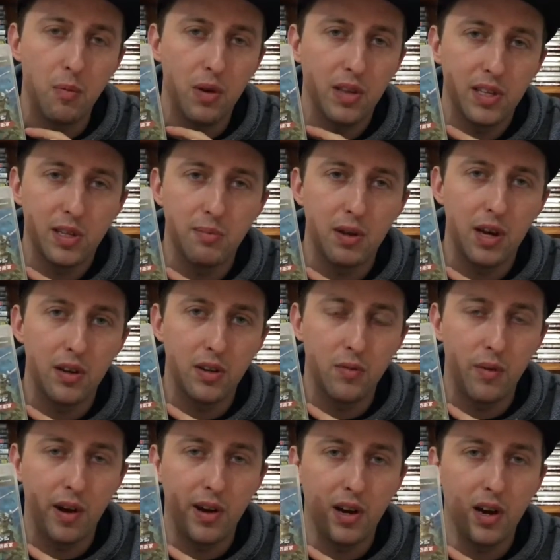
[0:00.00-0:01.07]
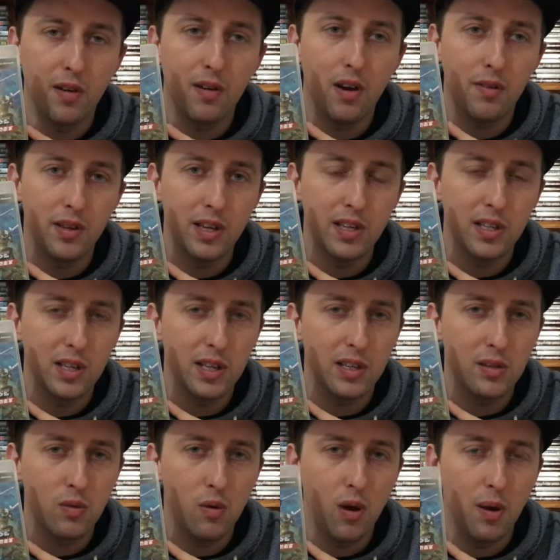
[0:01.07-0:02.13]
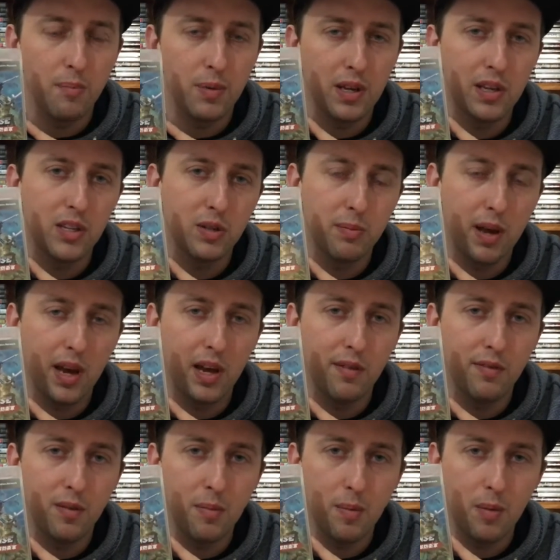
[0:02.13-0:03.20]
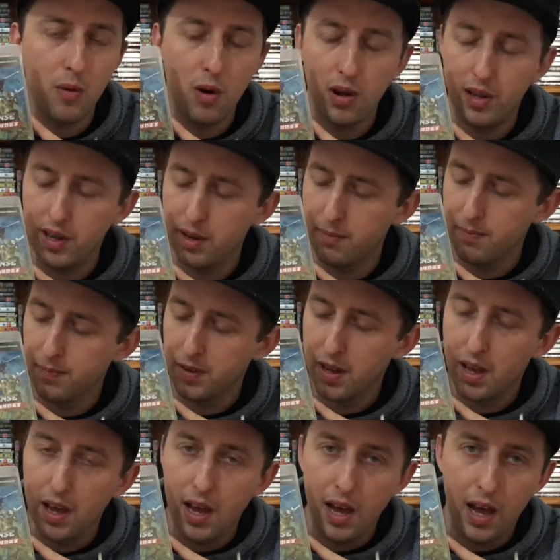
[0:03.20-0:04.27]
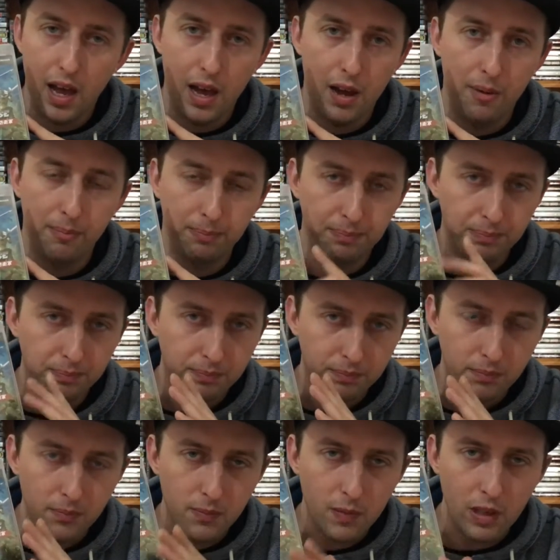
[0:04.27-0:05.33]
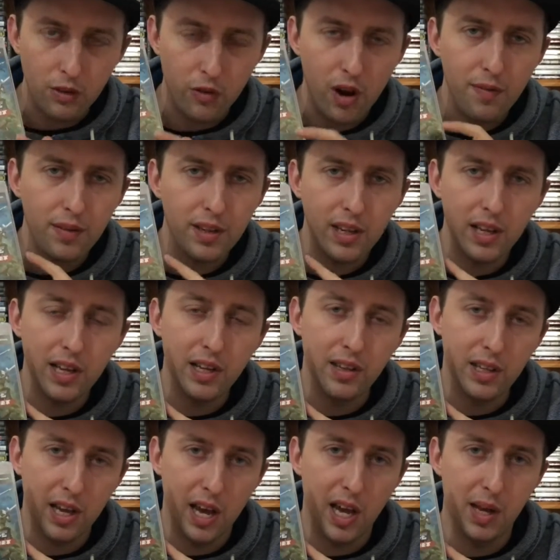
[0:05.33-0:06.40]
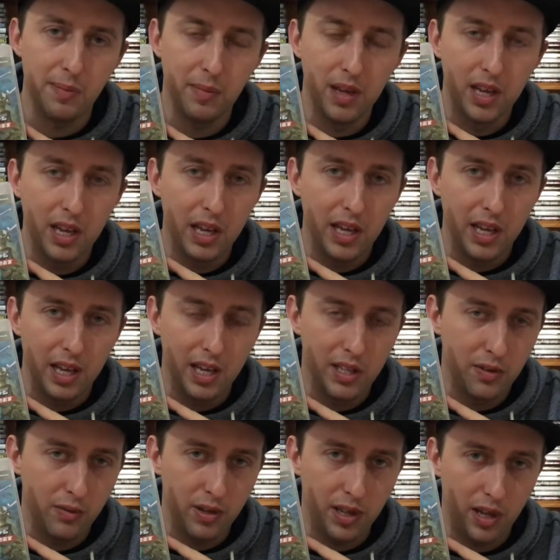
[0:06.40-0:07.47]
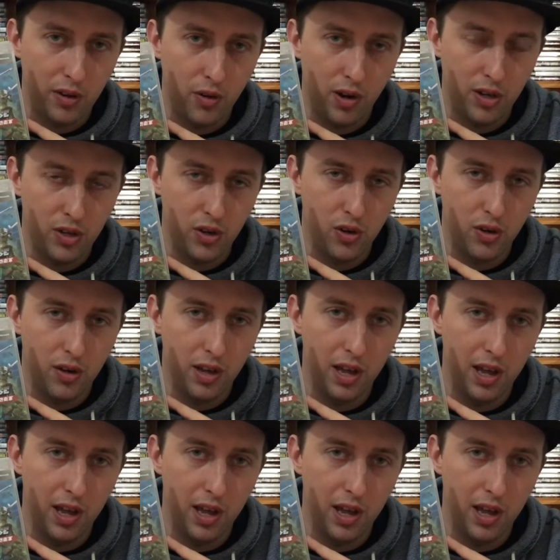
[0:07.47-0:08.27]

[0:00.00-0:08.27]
one that's a bit under the radar. I think it is quite big in Japan, if I remember rightly. Um, graphically, the game isn't really that crash hot.